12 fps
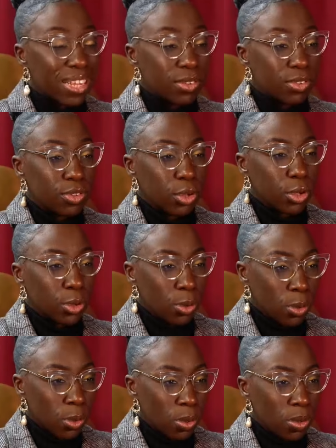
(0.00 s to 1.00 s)

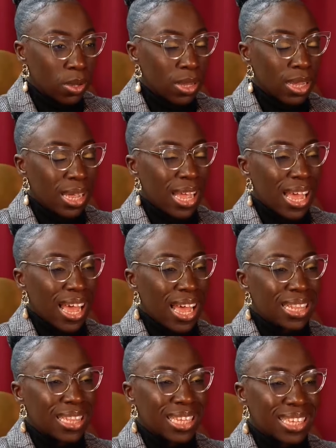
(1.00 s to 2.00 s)
insecure,
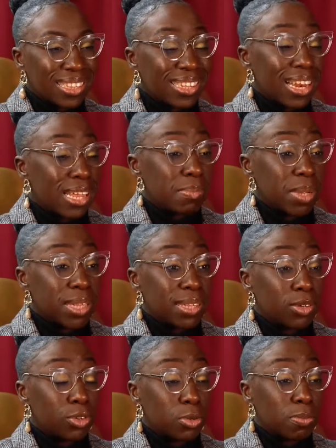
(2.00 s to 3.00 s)
and this led me
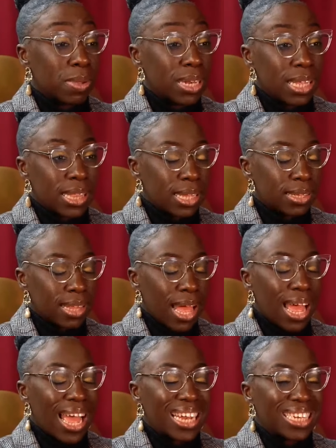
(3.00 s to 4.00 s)
to do many things
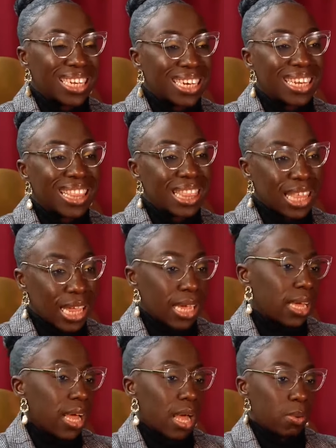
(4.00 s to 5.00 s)
that I didn't
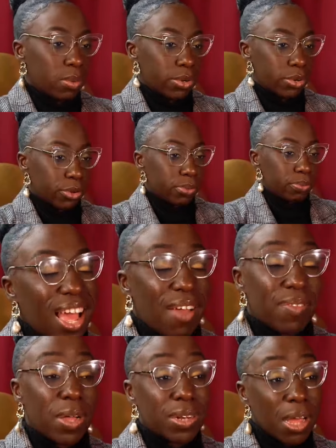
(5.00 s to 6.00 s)
think I would do.
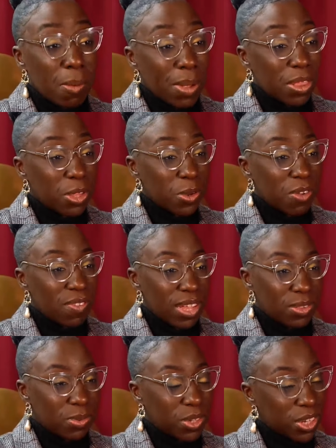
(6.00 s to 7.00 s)
I found out about the
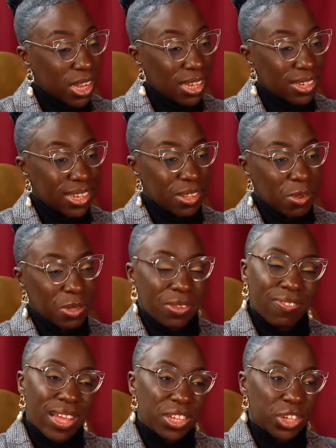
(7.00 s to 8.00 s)
Universal Church as I
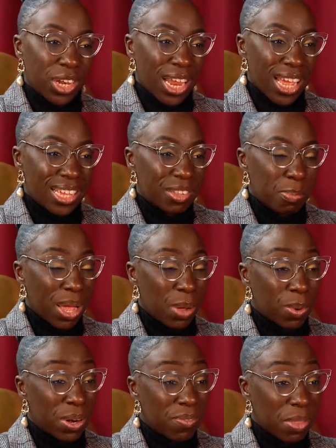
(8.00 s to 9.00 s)
was evangelized
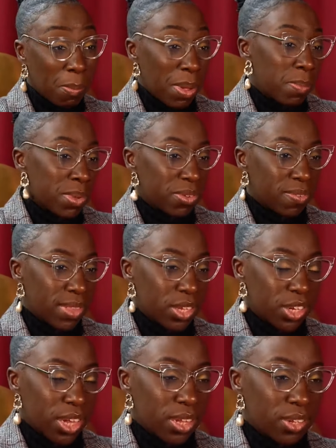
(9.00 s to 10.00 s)
by one of the members of
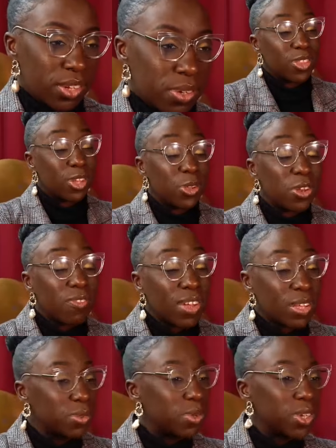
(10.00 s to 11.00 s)
the church. The
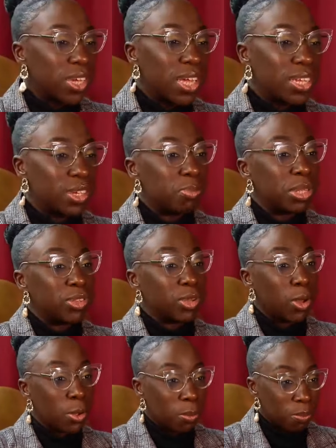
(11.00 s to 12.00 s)
Universal Church
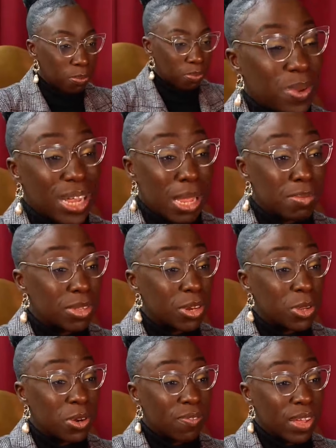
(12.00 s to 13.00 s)
means home. When I came to
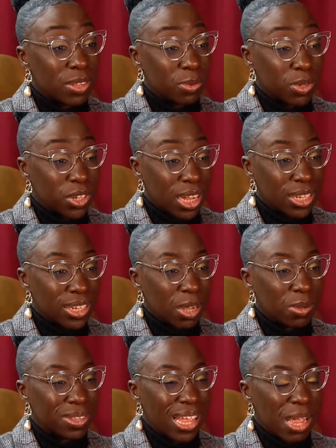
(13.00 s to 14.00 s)
the Universal Church,
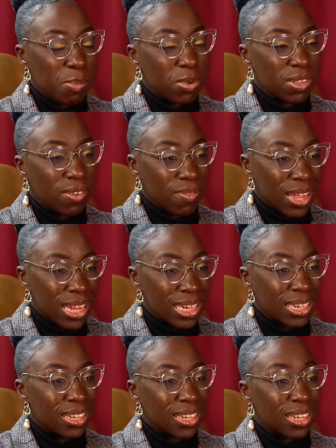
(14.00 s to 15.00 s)
I was able to
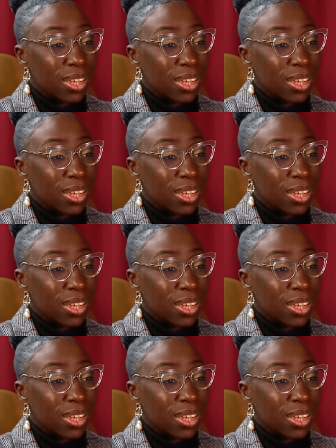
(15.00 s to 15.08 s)
find